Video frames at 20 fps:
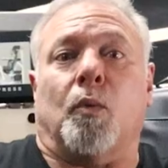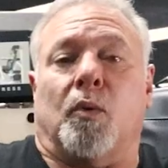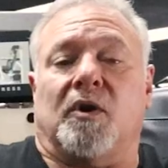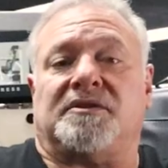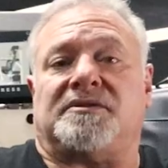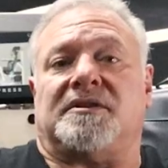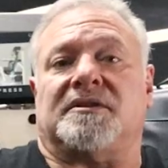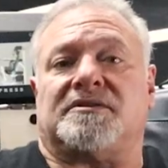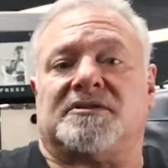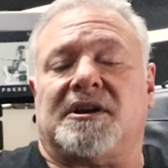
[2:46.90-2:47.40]

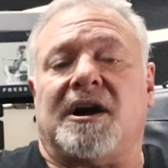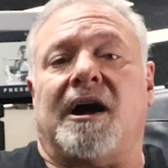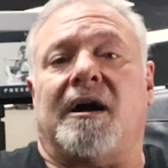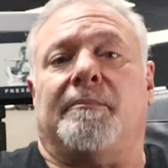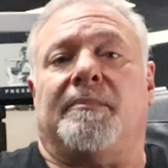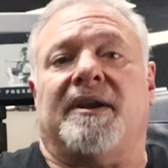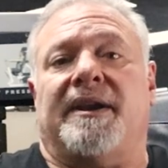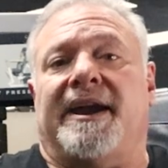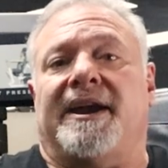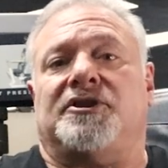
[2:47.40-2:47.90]
What this
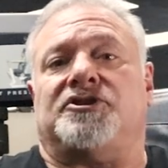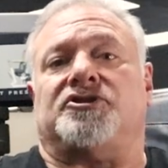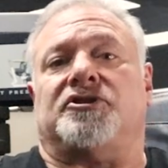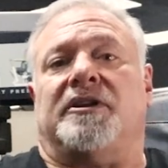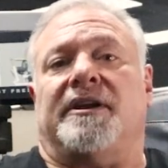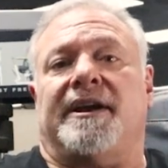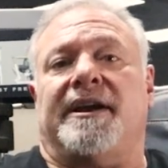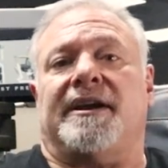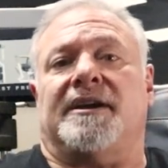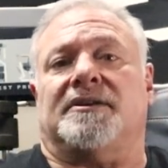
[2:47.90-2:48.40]

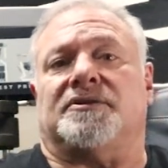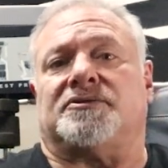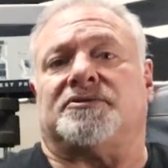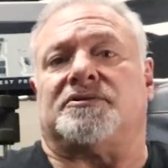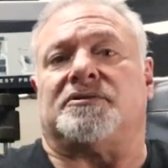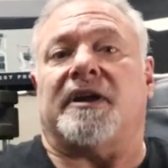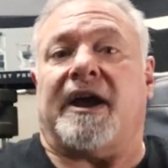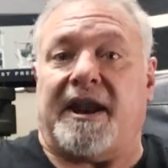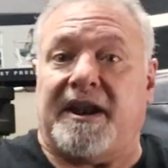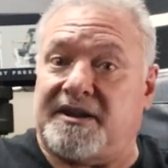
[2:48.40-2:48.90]
combination
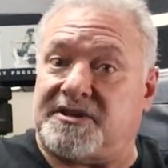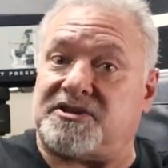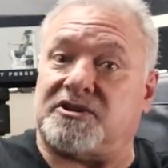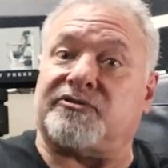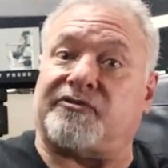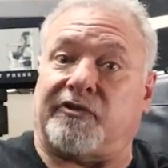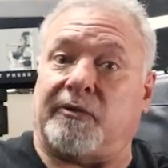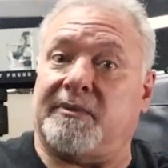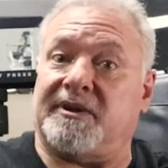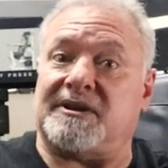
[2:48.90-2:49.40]
is, and this
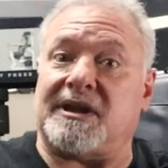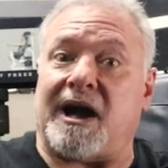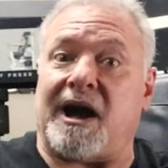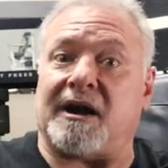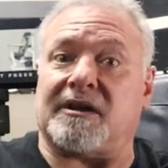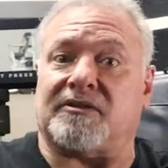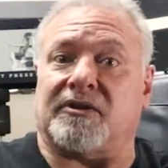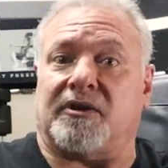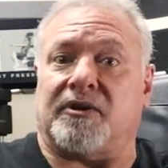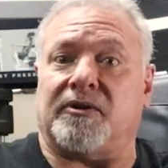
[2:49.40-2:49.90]
is from a
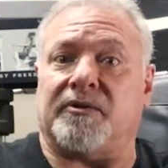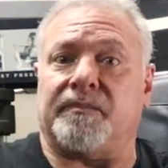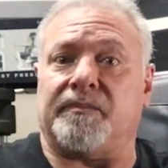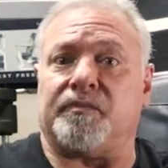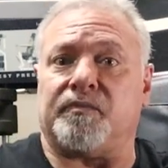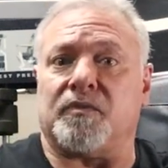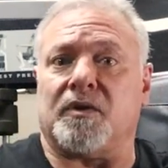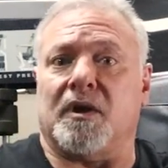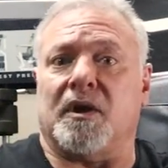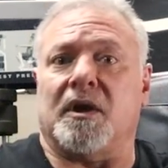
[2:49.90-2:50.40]
doctor,
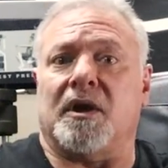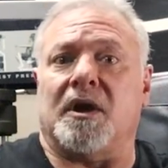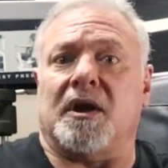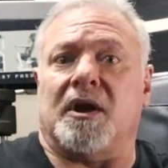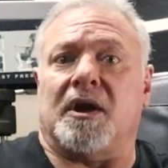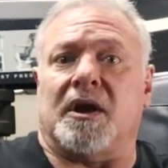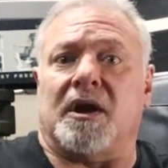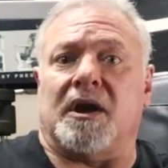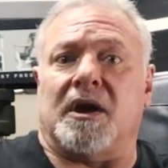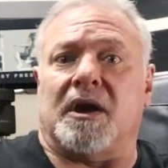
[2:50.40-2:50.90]

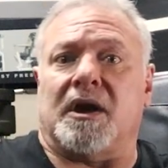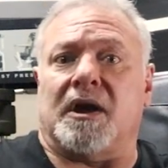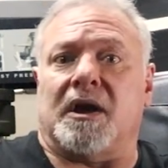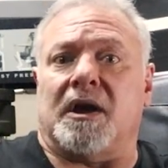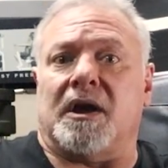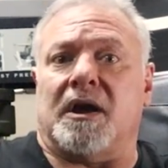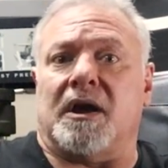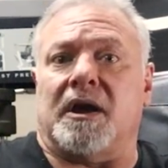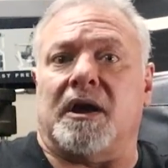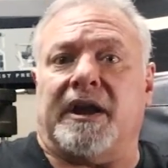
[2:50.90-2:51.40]

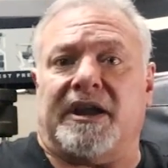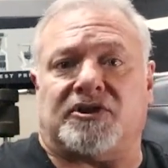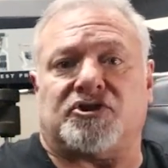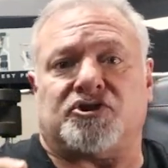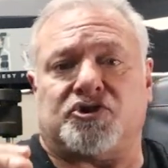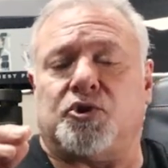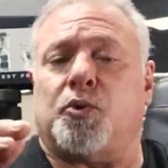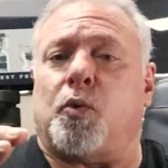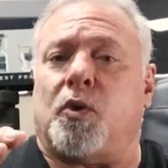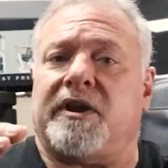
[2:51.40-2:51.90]

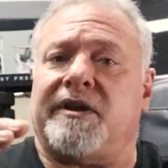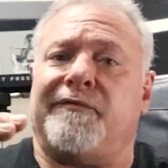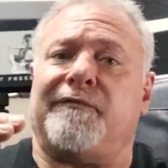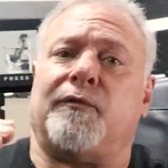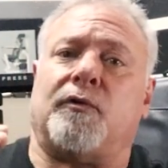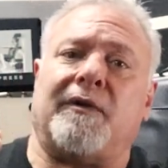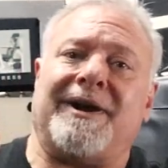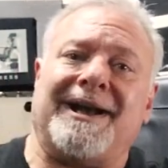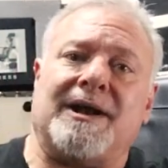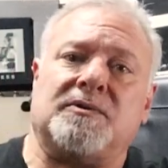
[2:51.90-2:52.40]
it's
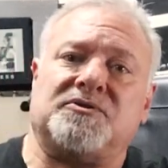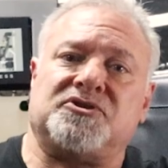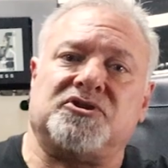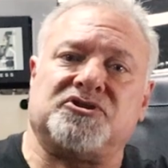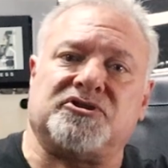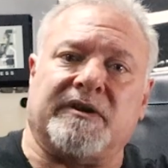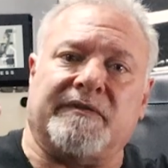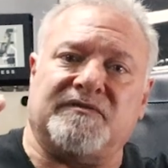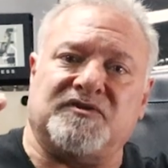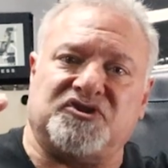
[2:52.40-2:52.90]
24
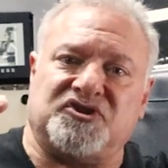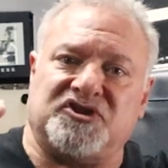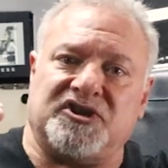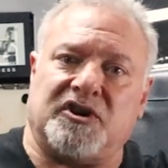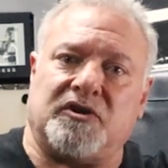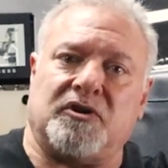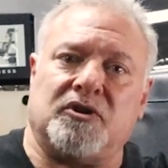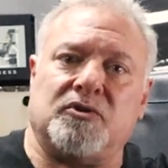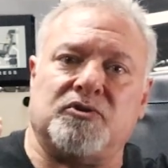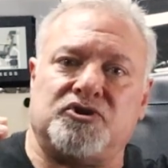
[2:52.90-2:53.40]
ounces of
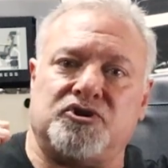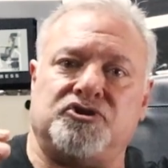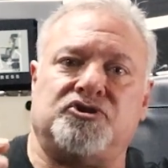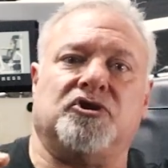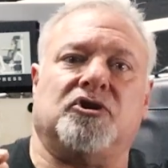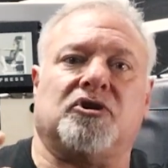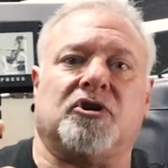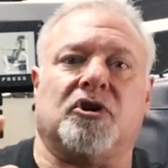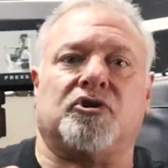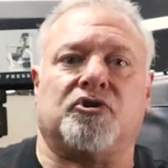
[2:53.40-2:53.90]
zero
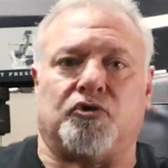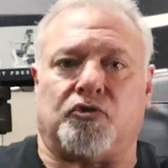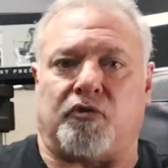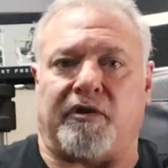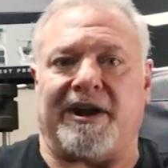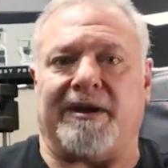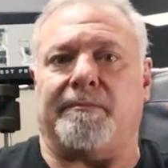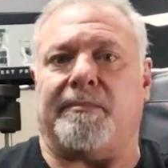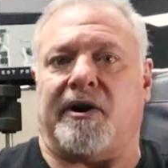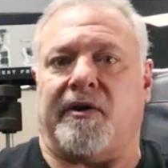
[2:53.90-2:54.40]
sugar
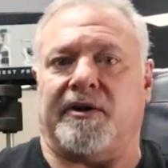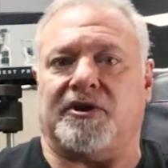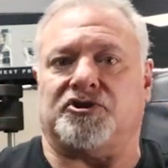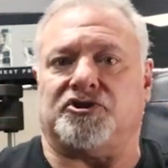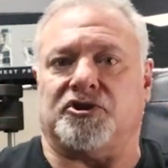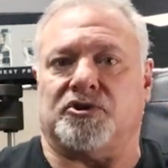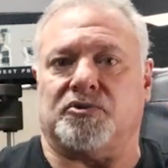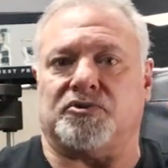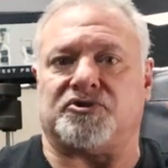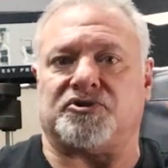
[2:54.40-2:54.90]
cranberry
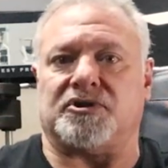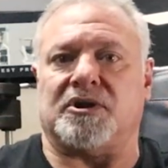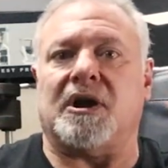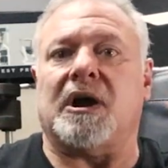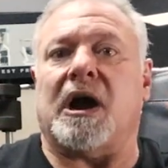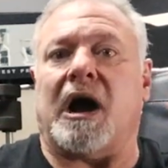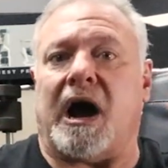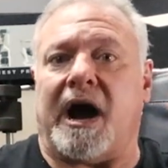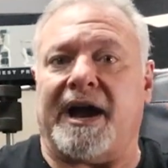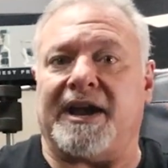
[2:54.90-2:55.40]
juice.
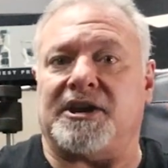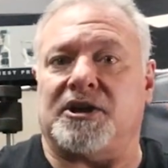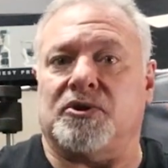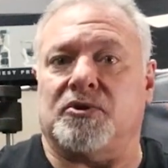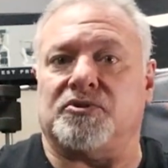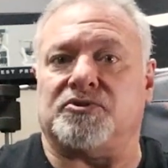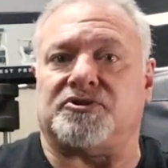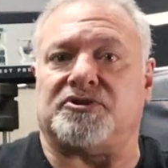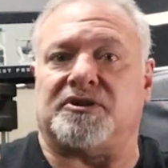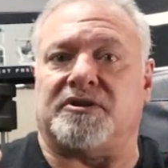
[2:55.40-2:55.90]
I
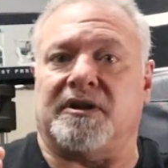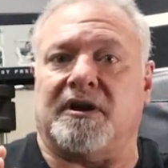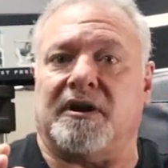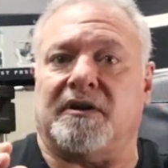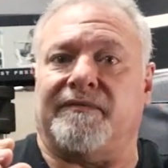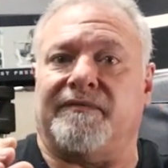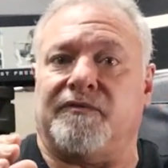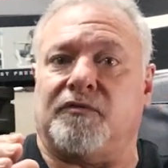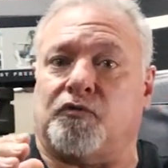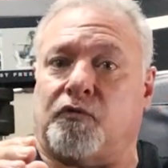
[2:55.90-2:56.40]
use
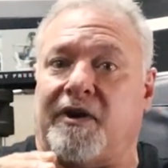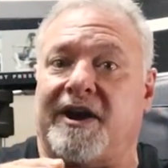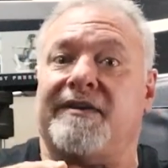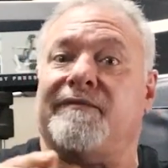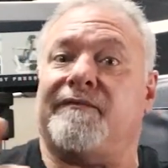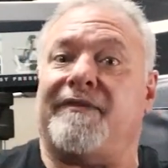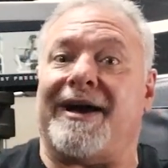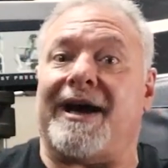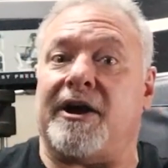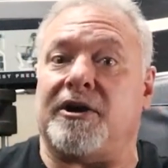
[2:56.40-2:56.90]
the
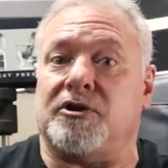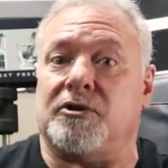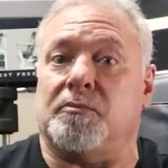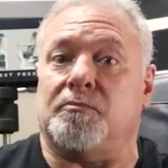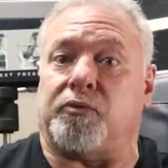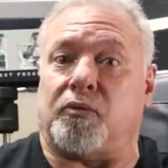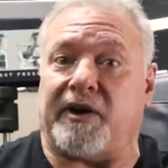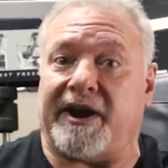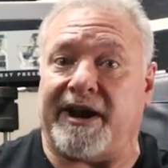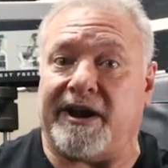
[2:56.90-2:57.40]
Great Value
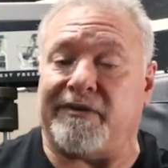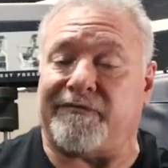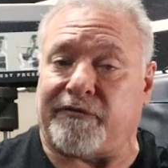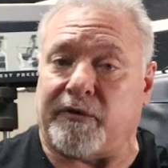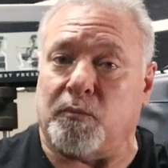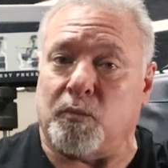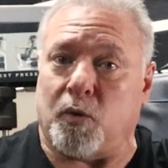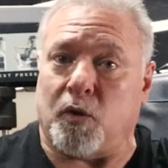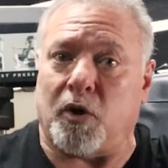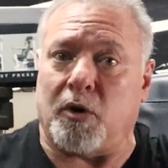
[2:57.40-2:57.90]
brand
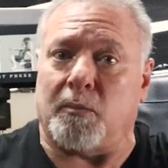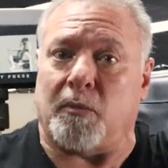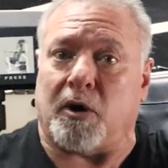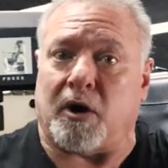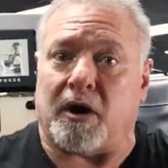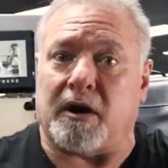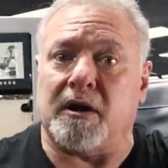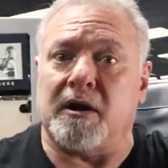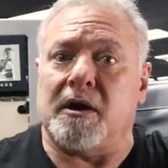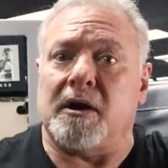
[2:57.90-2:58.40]
from
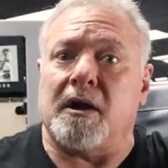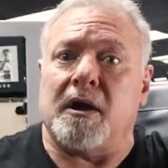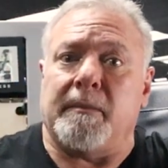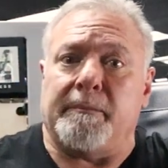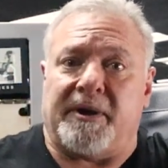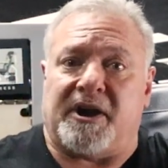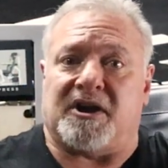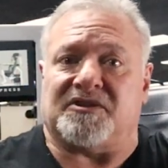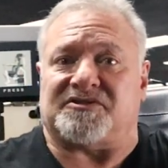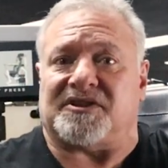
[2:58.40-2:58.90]
Walmart
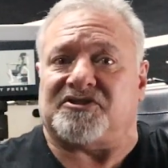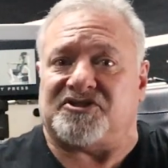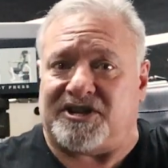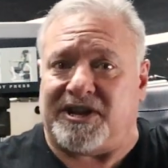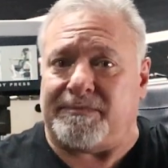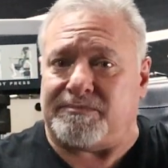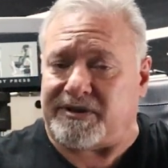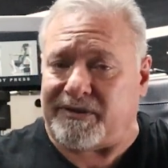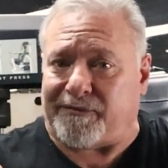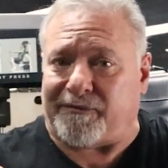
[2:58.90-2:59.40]
because I
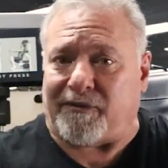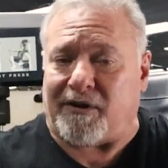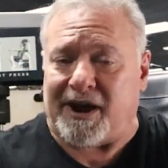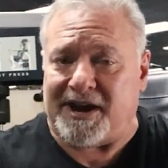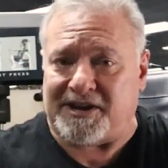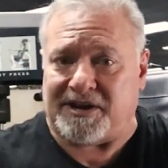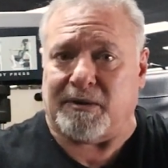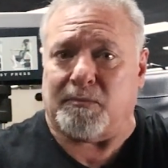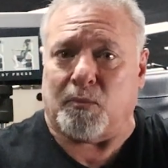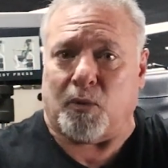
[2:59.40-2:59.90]
seem to
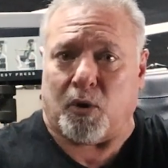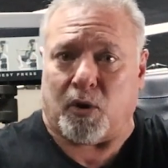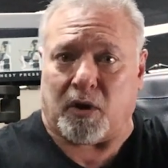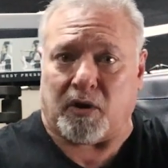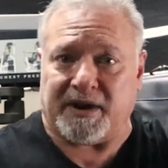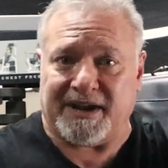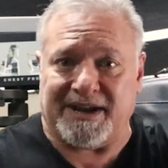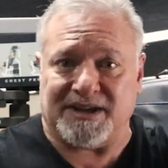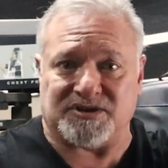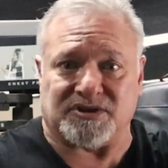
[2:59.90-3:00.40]
find it
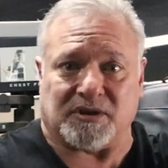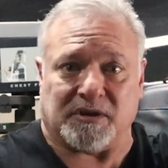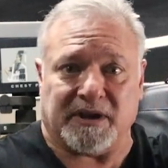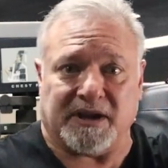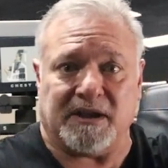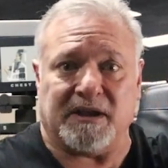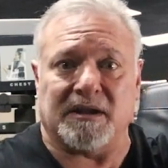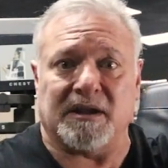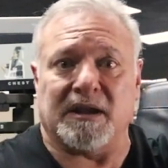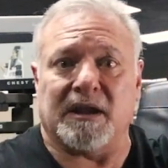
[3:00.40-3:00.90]
more
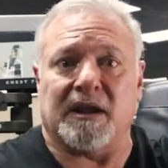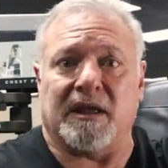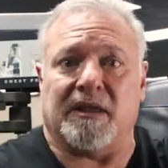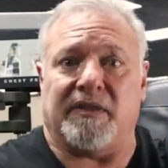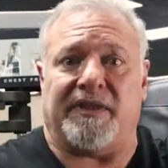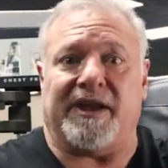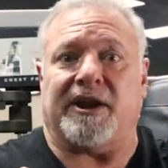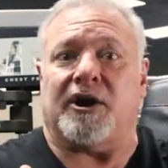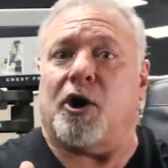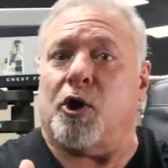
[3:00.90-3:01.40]
easily
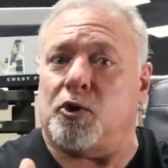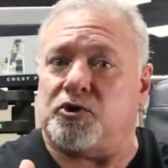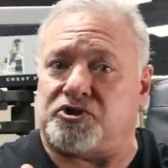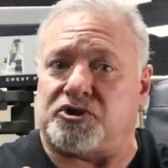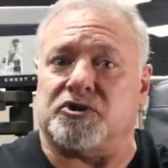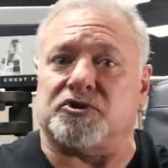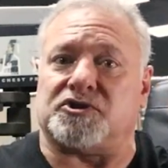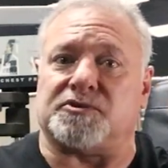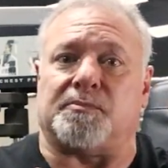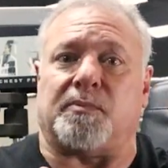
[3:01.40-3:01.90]
than
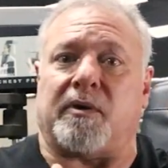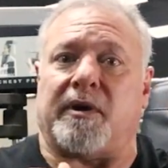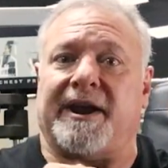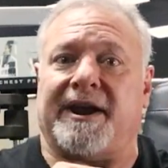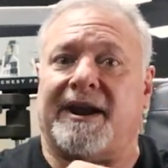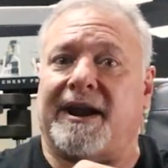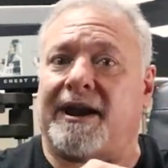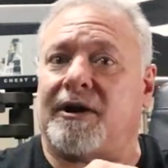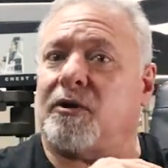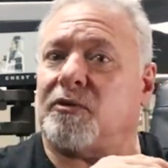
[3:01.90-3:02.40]
Ocean
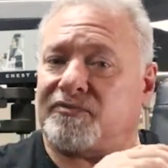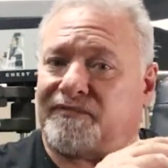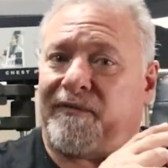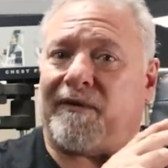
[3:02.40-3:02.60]
Spray, and I don't